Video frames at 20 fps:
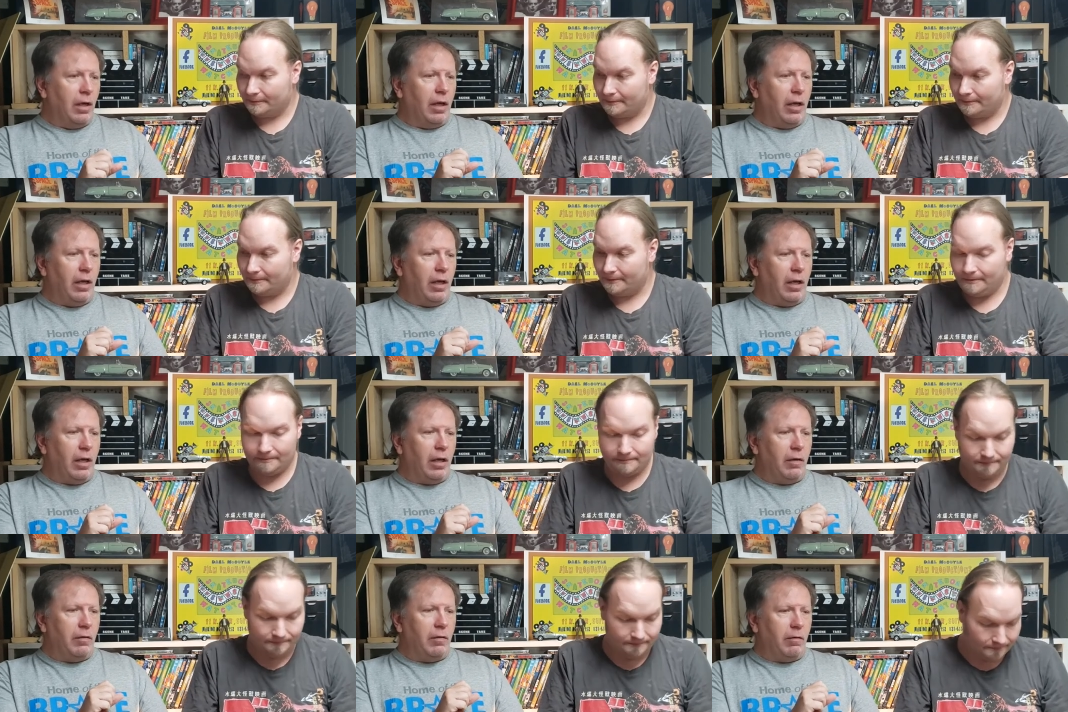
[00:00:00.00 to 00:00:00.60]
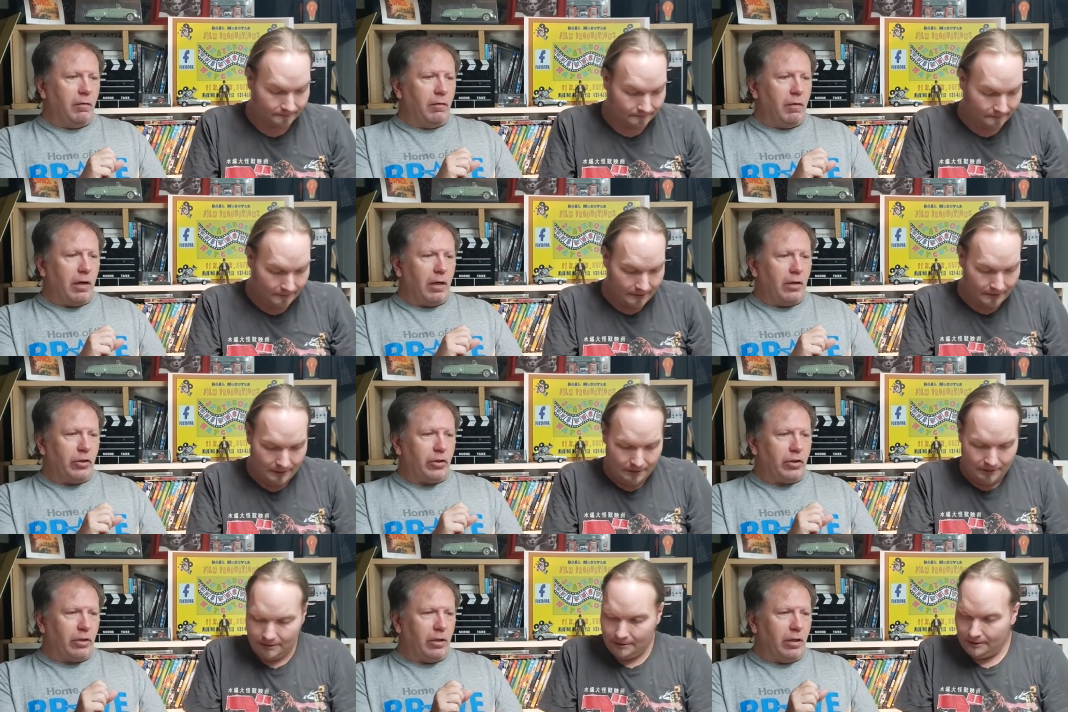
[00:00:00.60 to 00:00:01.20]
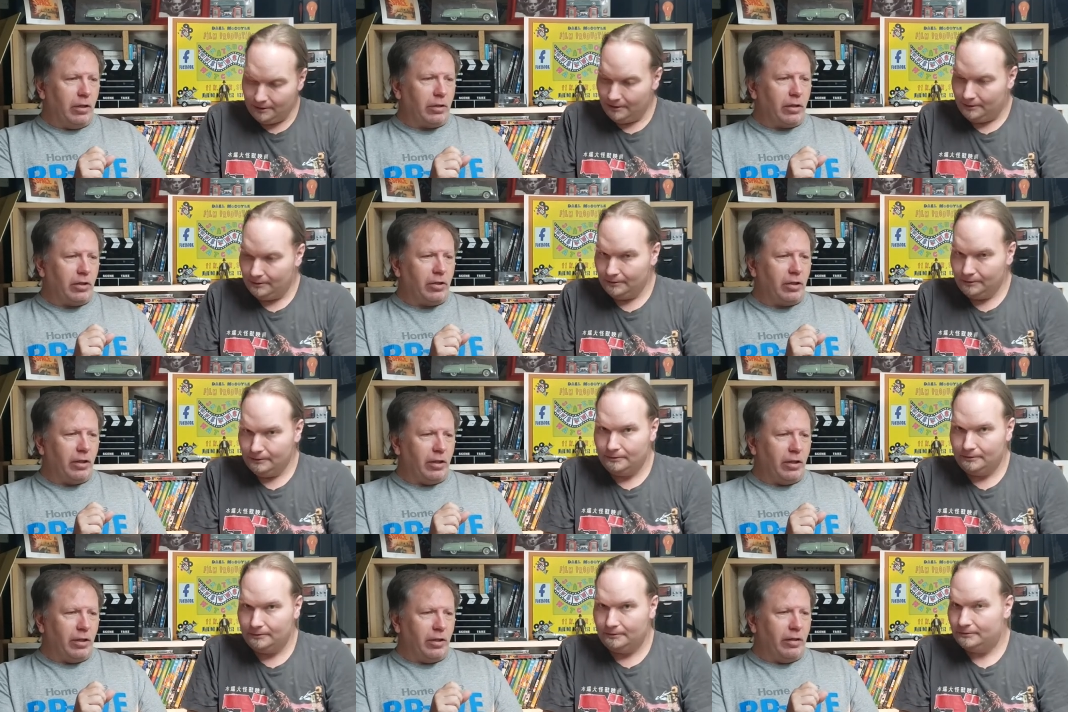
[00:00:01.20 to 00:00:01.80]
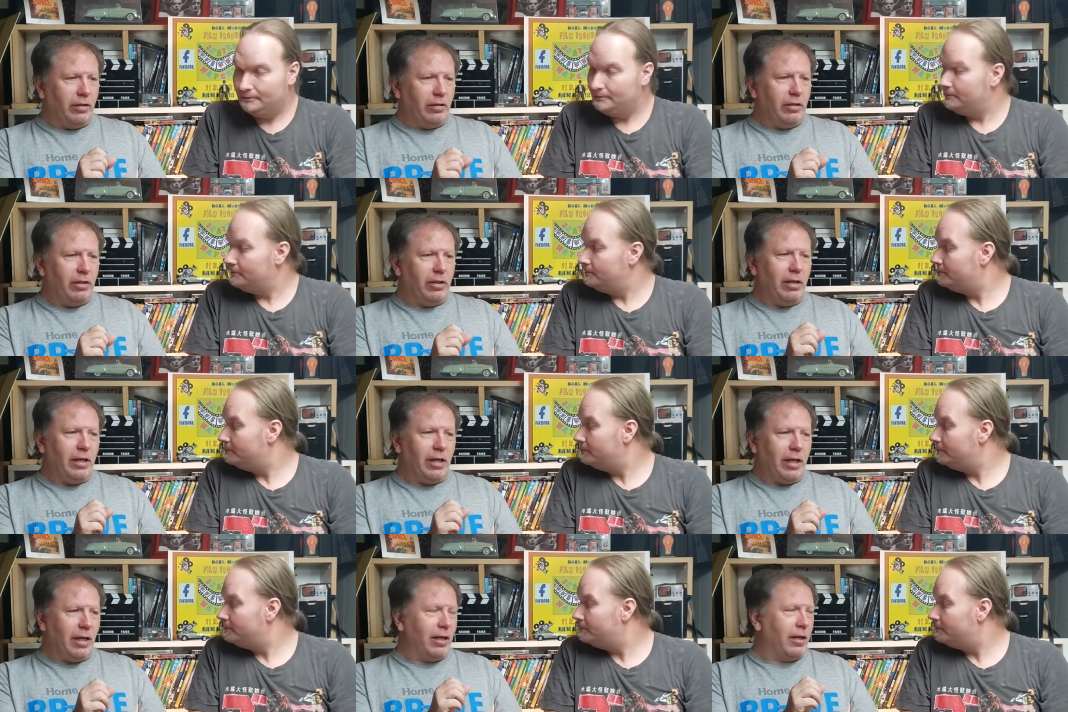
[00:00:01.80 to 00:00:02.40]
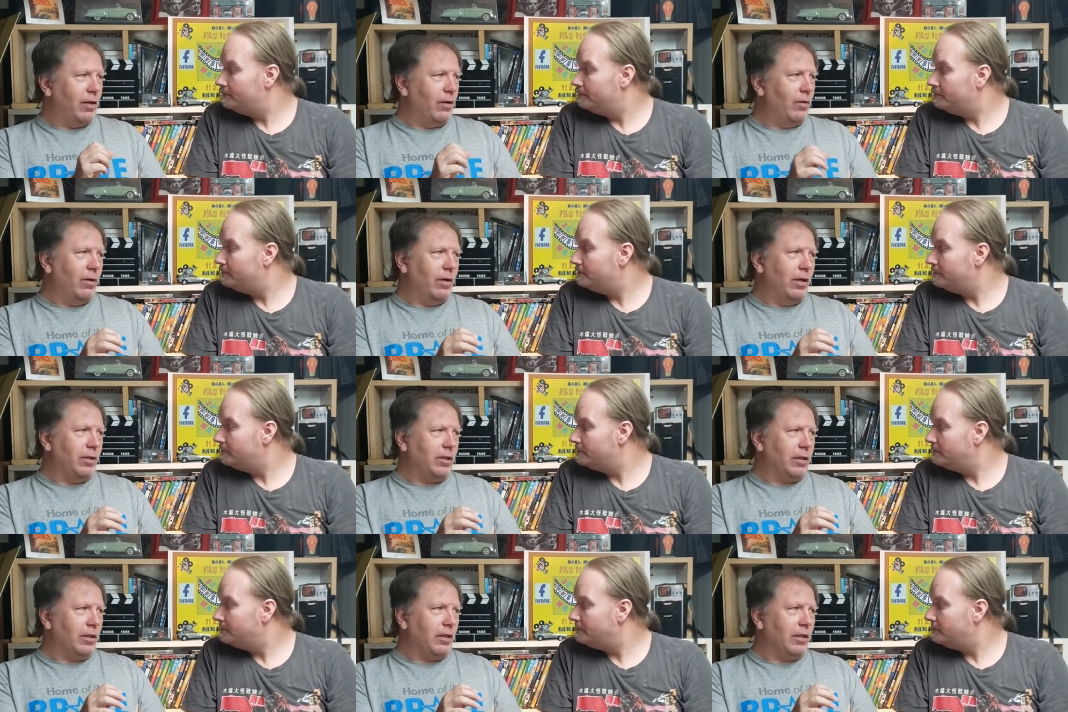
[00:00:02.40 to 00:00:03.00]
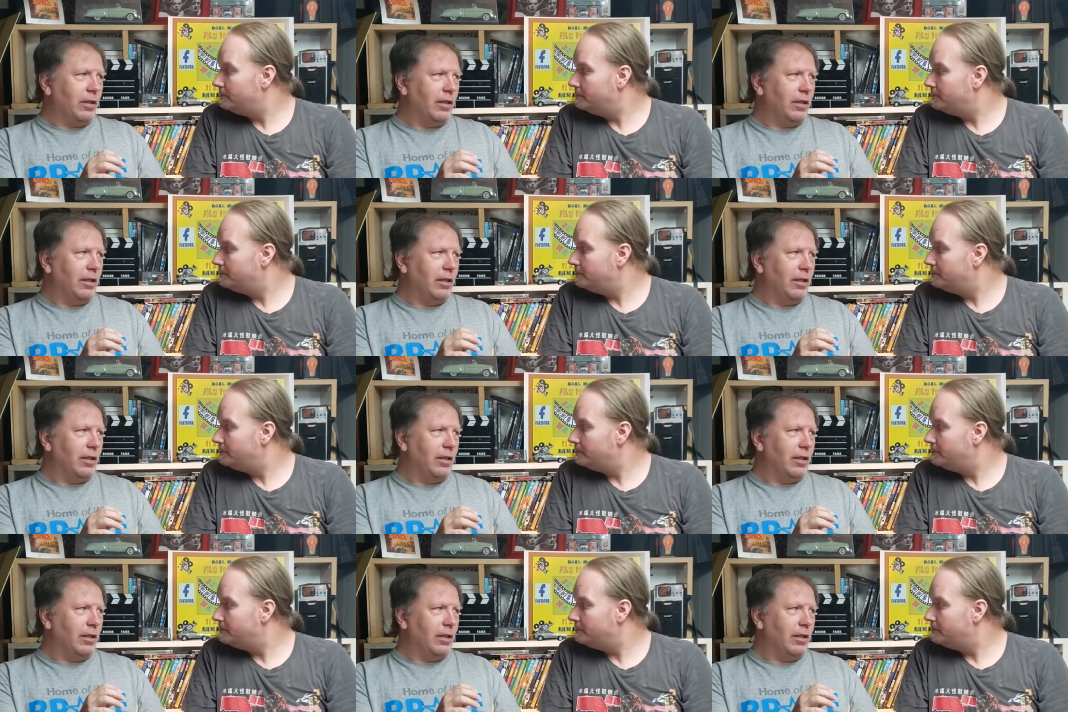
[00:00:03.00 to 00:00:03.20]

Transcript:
Speaker 1: And our instructor said, dude, you gotta go watch it.